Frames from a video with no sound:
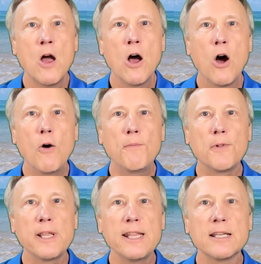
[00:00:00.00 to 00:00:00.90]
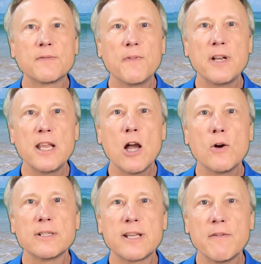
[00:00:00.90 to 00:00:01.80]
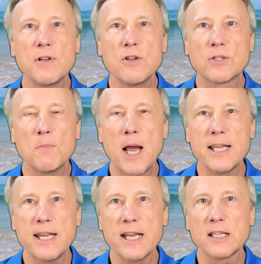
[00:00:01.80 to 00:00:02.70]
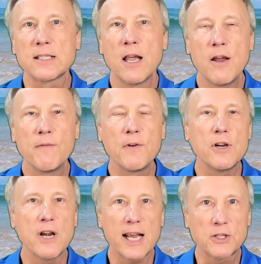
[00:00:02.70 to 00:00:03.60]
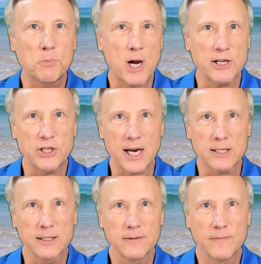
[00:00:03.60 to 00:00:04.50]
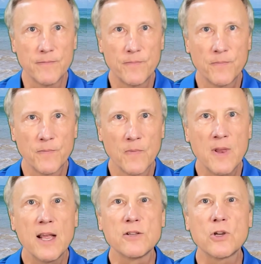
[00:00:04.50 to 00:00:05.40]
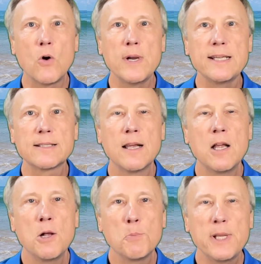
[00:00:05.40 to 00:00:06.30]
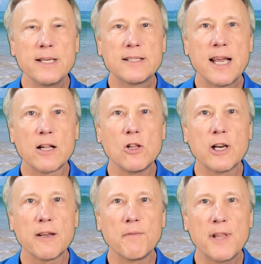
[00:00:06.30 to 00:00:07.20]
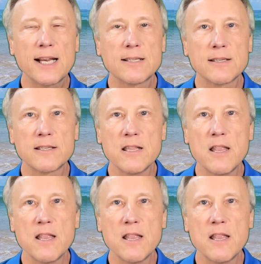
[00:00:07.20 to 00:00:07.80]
Hopefully this video has given you some ideas for your next project. As always, please take a look at flexes in the